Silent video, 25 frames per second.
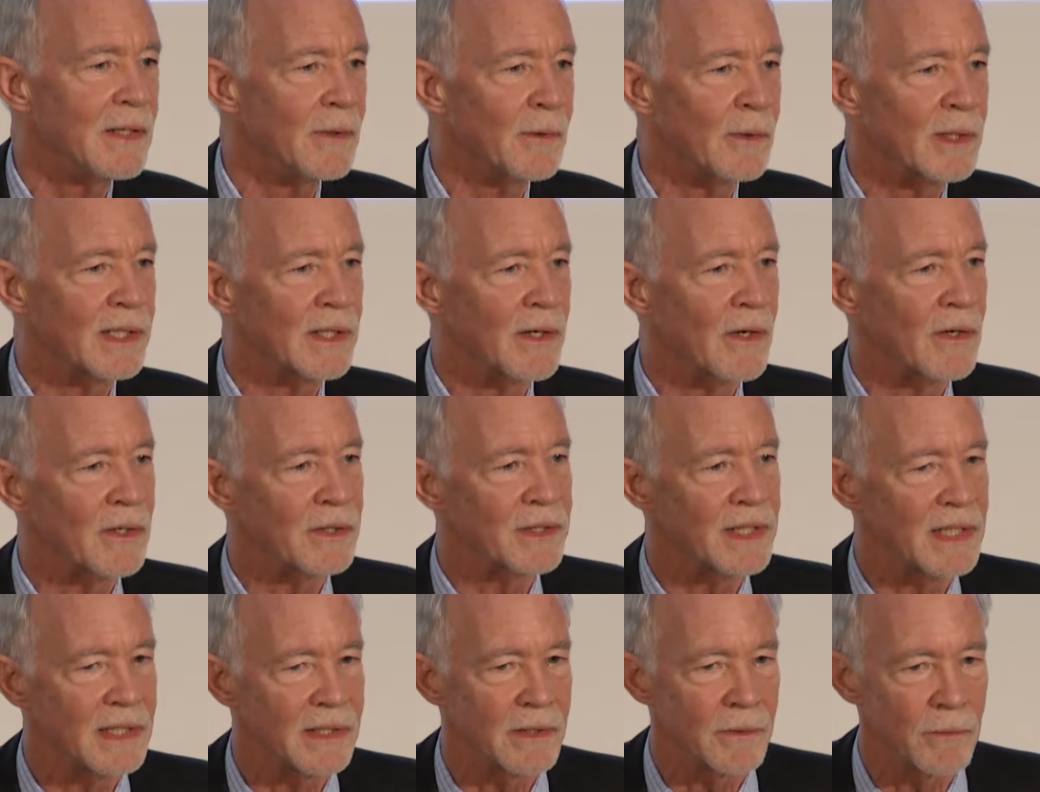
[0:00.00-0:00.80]
going
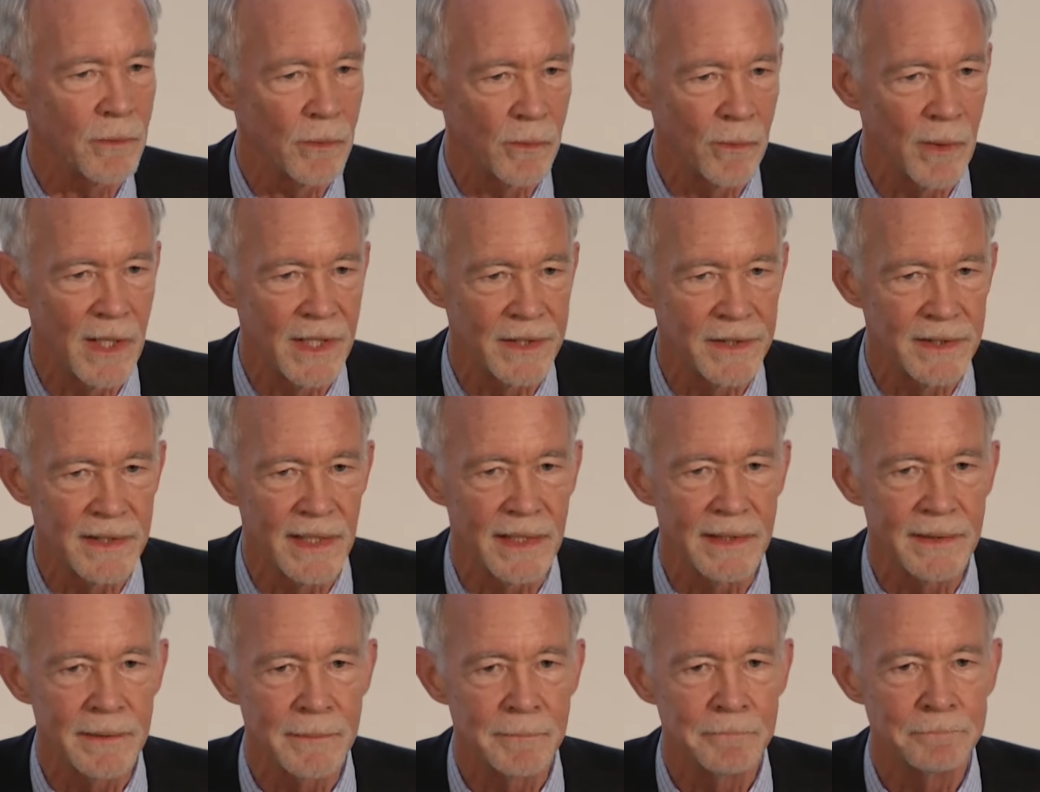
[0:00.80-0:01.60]
on in
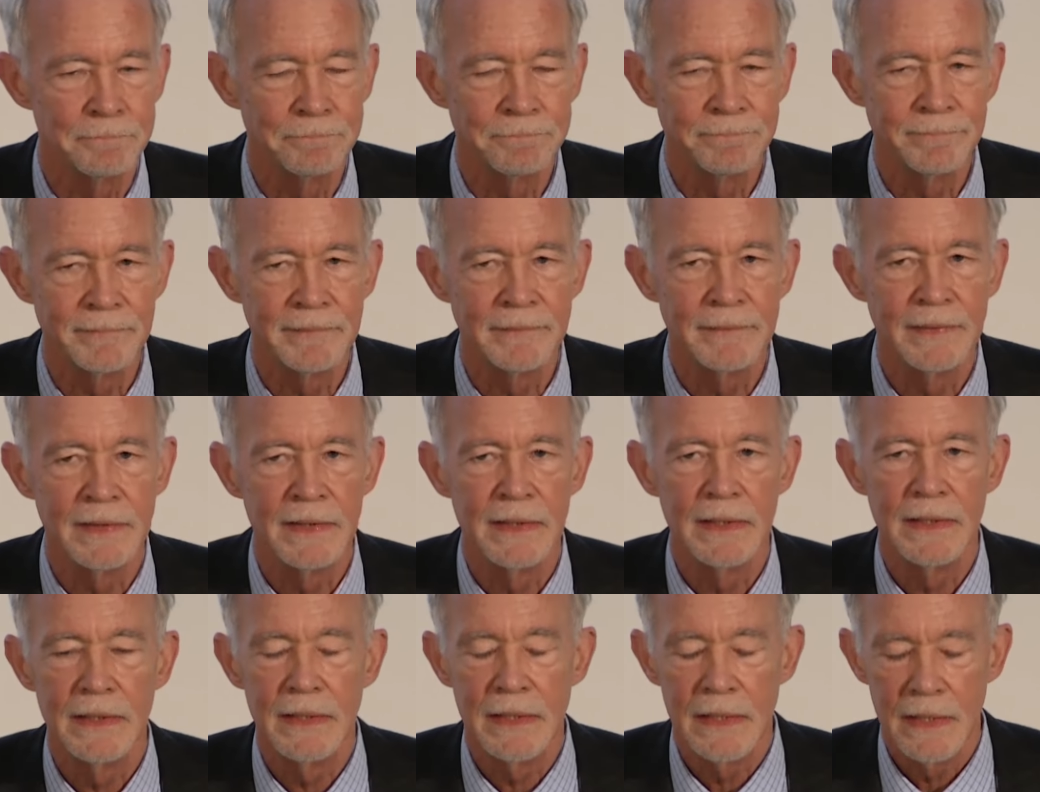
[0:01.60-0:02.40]
Rwanda.
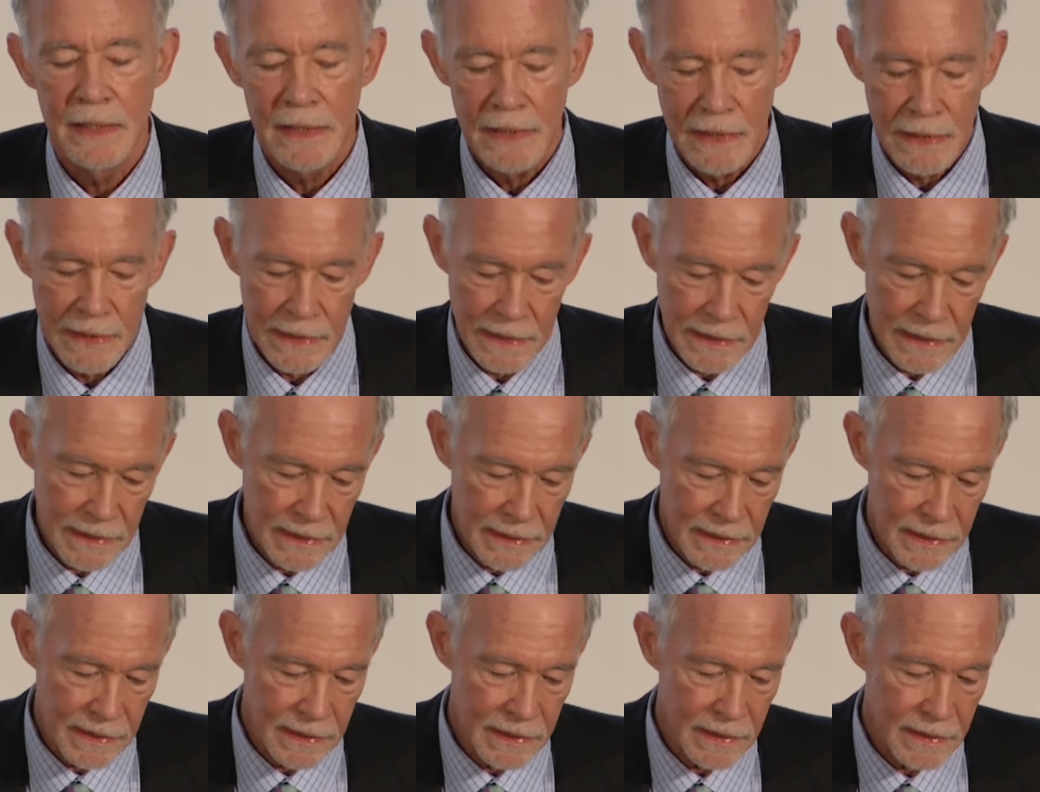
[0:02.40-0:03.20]

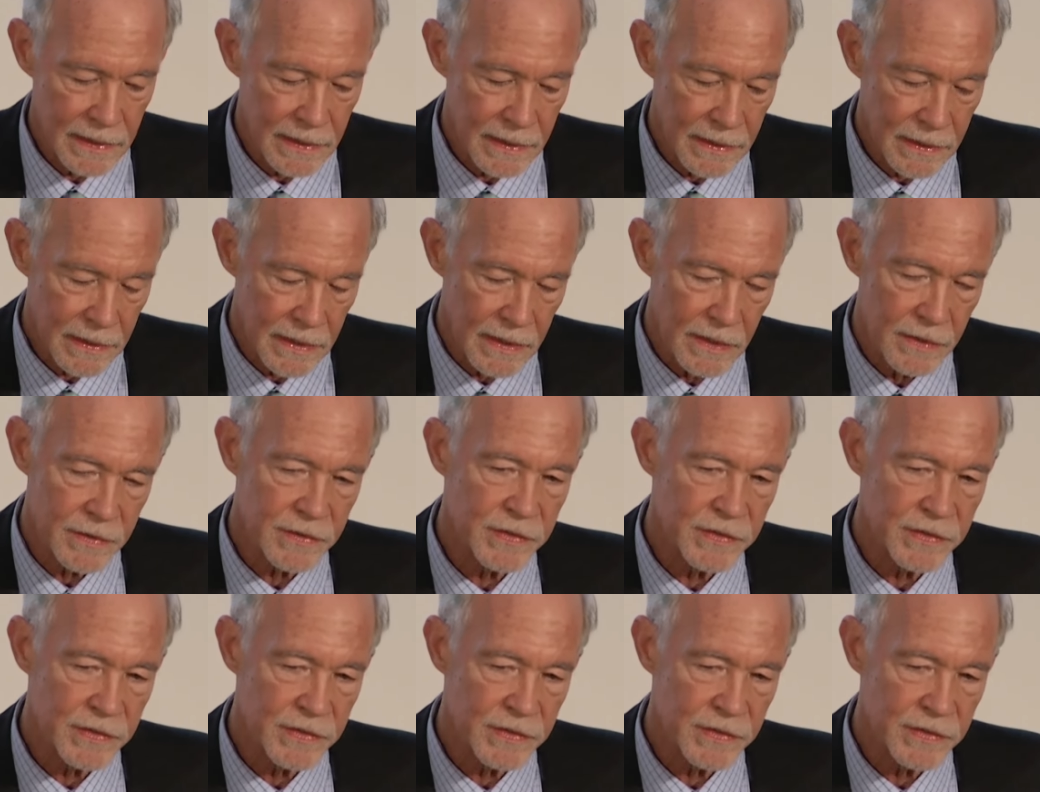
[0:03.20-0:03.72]
Uh,